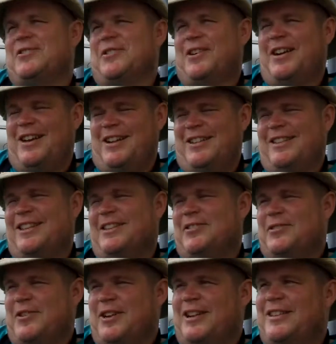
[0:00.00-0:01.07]
That's right.
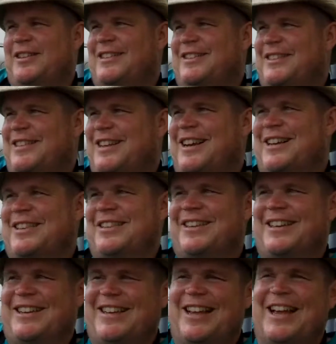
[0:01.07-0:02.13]
That's right. That's exactly
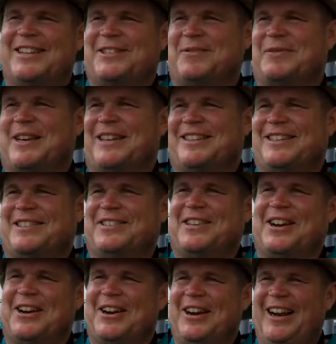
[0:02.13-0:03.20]
it. As I'm getting a
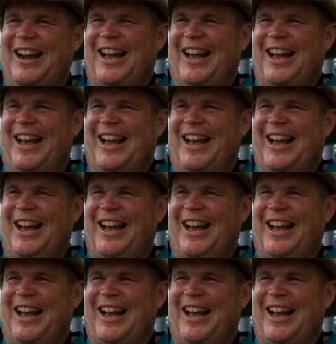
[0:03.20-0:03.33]
stare.